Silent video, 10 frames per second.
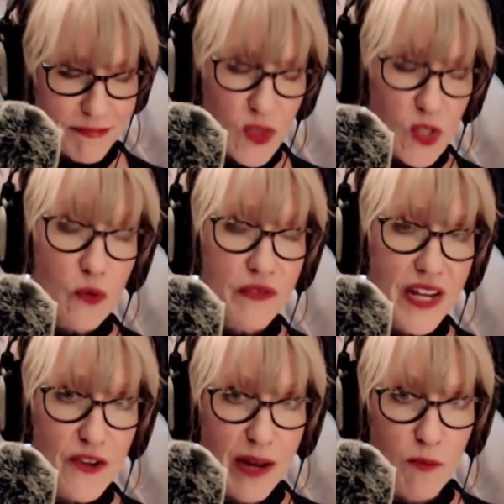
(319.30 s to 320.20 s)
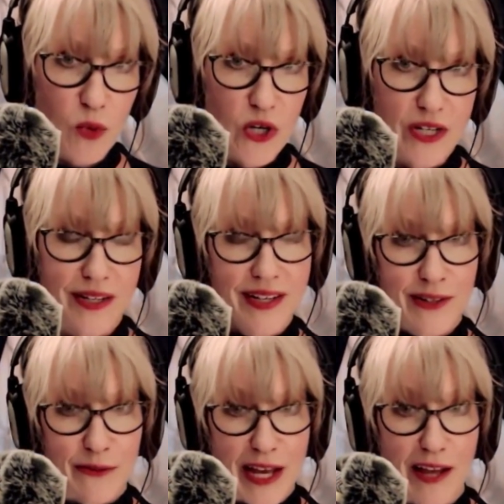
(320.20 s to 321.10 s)
we have another M word. We
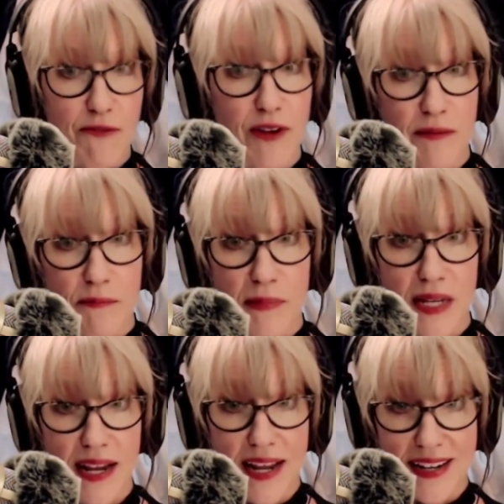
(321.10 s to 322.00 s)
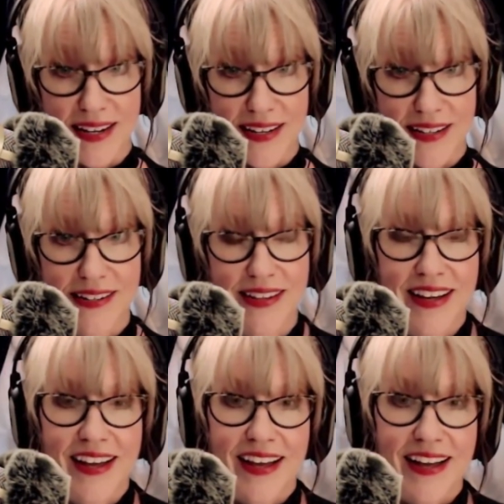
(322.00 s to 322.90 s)
have Milady.
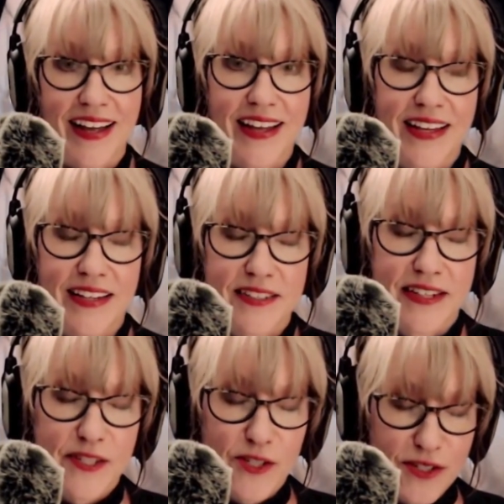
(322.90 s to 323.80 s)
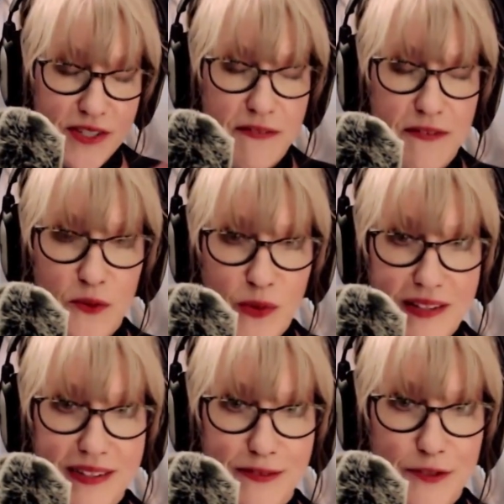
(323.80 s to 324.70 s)
And as soon as I feel well
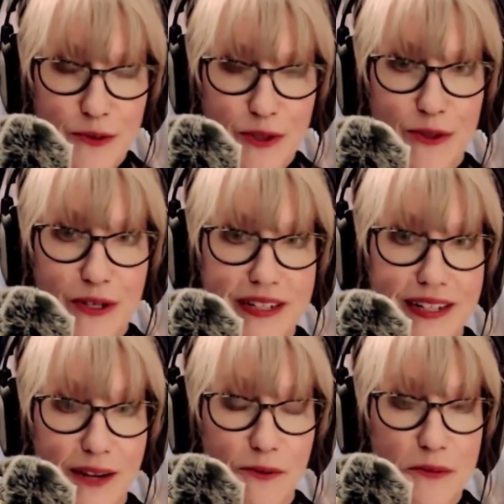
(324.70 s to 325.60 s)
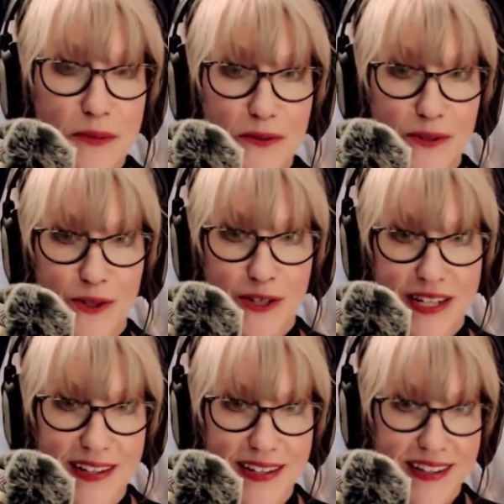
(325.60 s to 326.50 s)
enough to record it, I will be
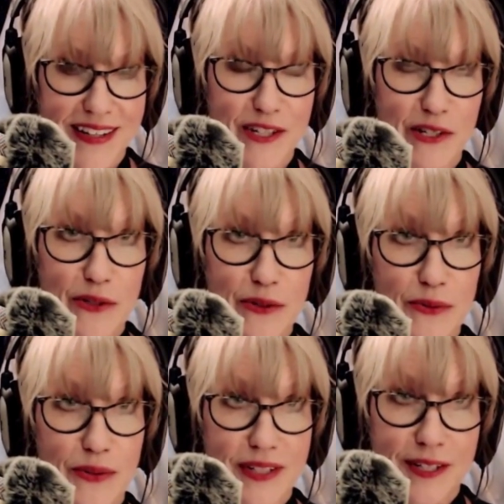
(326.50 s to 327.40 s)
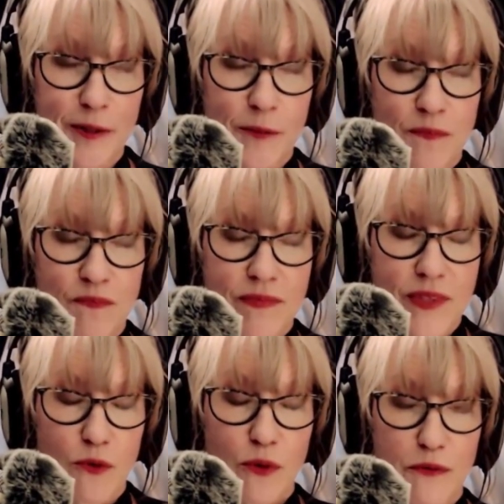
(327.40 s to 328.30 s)
recording a new
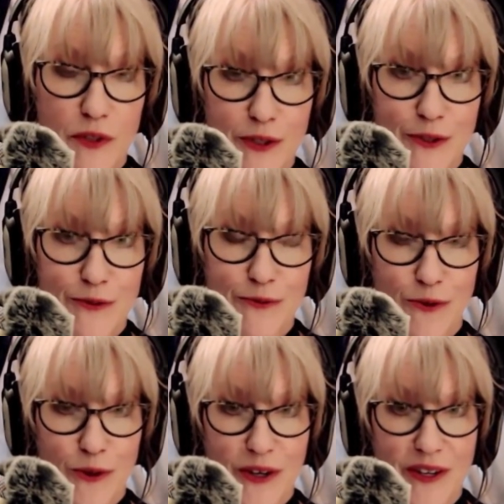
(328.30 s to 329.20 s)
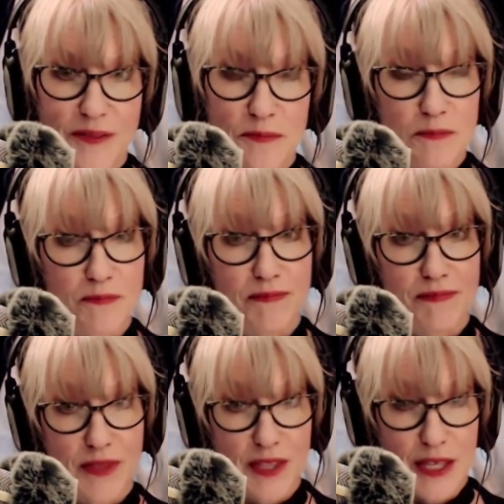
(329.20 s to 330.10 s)
review for
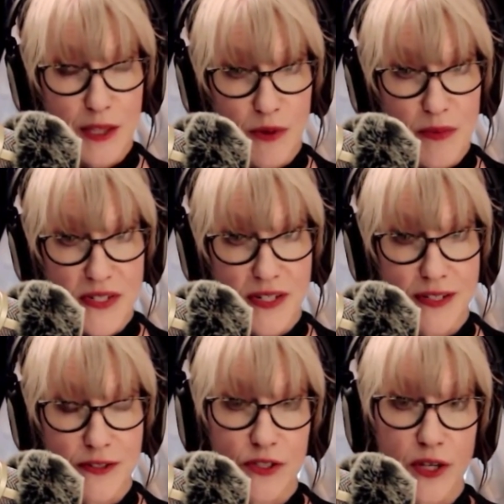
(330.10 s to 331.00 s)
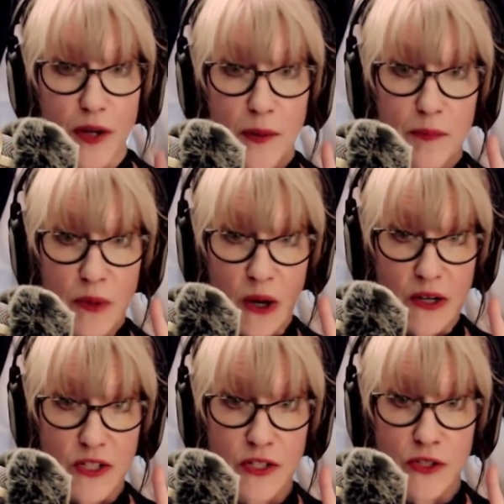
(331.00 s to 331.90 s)
the Three Musketeers Part
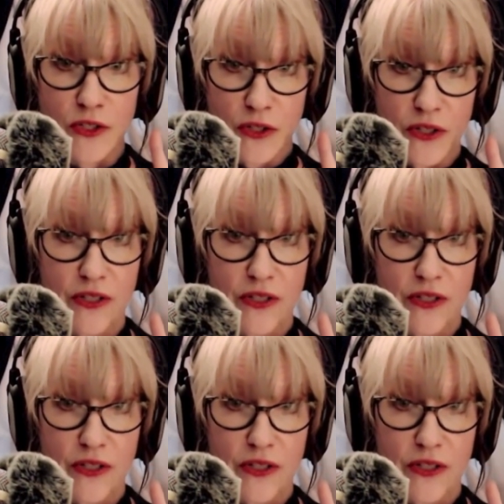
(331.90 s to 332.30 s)
2,